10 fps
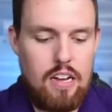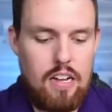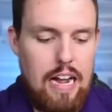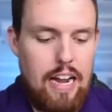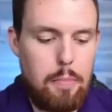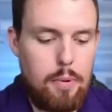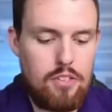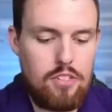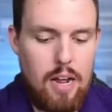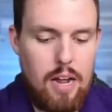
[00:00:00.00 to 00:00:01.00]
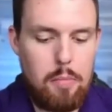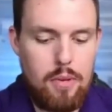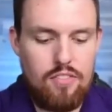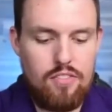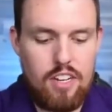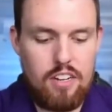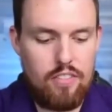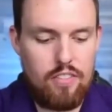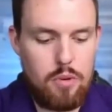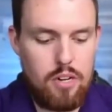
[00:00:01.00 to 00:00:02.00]
I pers- I'm a big fan of
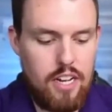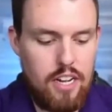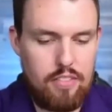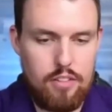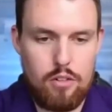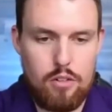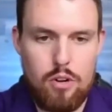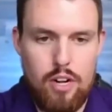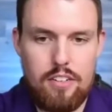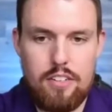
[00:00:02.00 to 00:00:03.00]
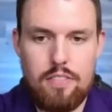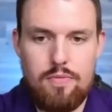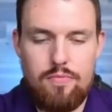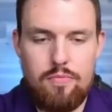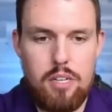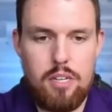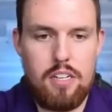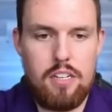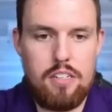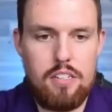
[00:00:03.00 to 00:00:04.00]
everybody having their own brand
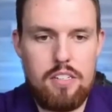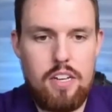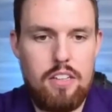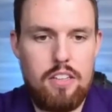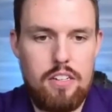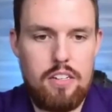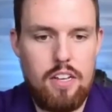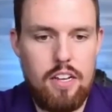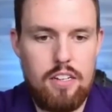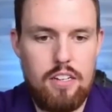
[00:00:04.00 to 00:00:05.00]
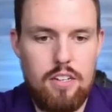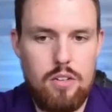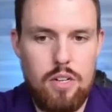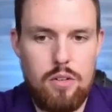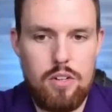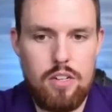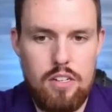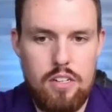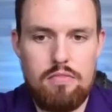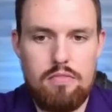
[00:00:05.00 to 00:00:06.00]
because I think that you know, and
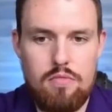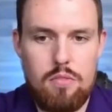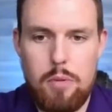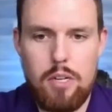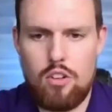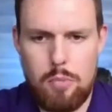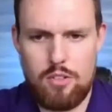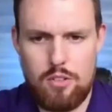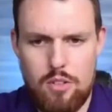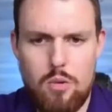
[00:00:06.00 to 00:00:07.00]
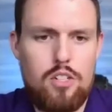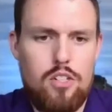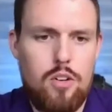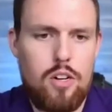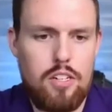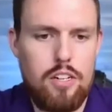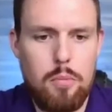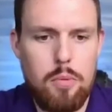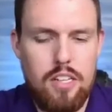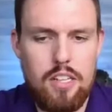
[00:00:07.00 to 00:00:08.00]
re- and make sure I'm answering the question correctly here,
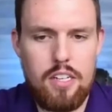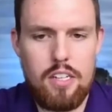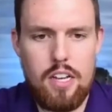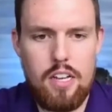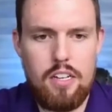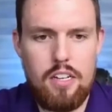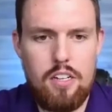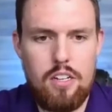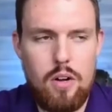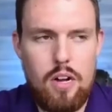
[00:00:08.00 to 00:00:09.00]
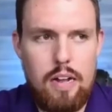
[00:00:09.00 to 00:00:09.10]
but I think that you know,